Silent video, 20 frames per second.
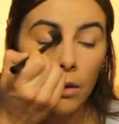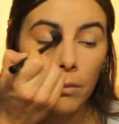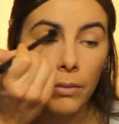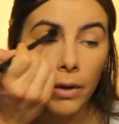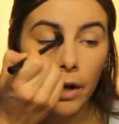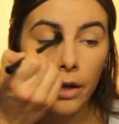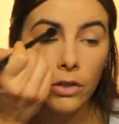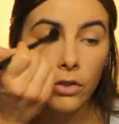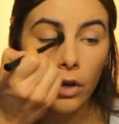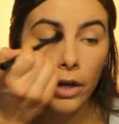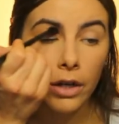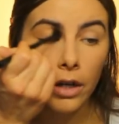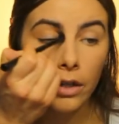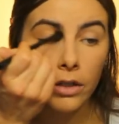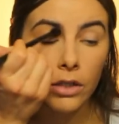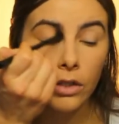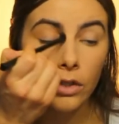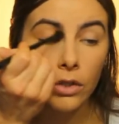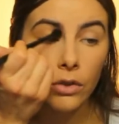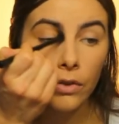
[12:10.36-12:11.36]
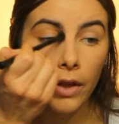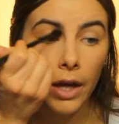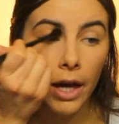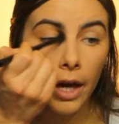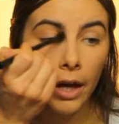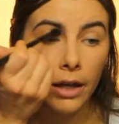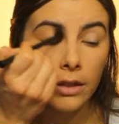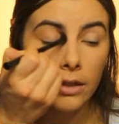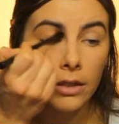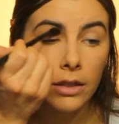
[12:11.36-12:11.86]
But I try not to do
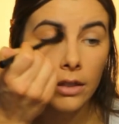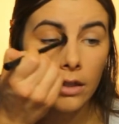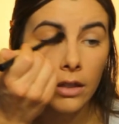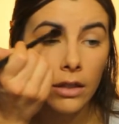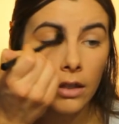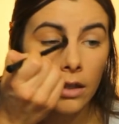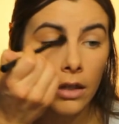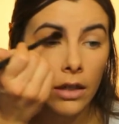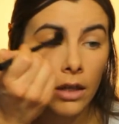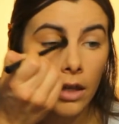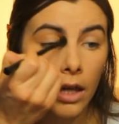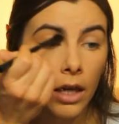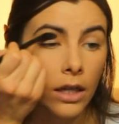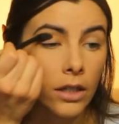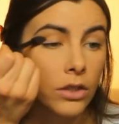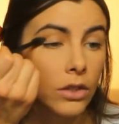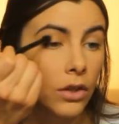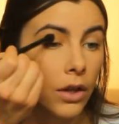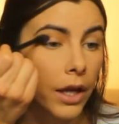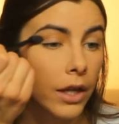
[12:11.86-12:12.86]
that until